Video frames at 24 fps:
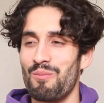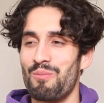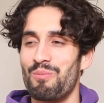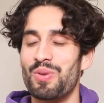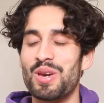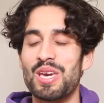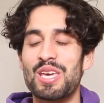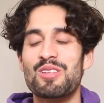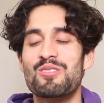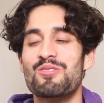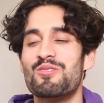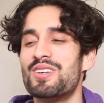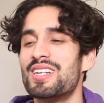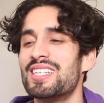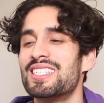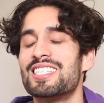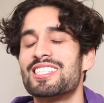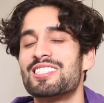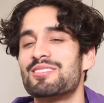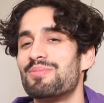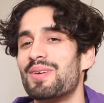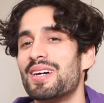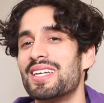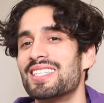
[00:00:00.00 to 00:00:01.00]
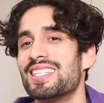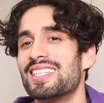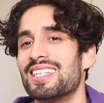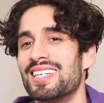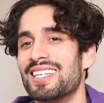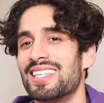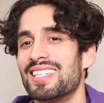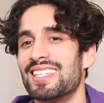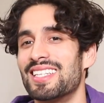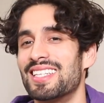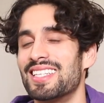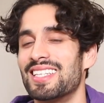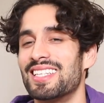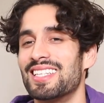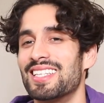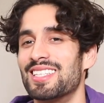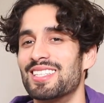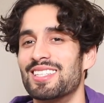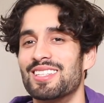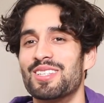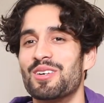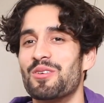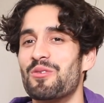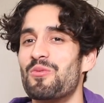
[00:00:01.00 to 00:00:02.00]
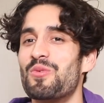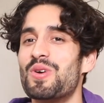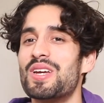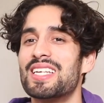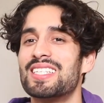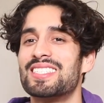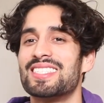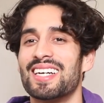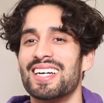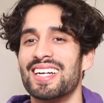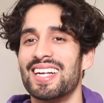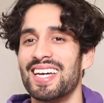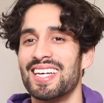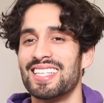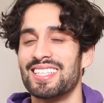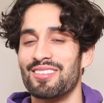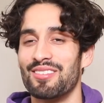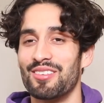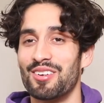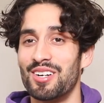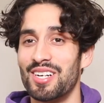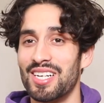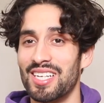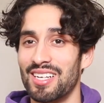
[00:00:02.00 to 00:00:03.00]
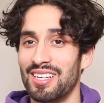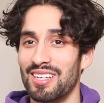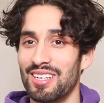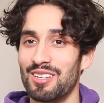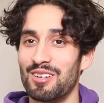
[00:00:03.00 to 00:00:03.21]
but you don't need to spend the, the, the weeks on end of learning,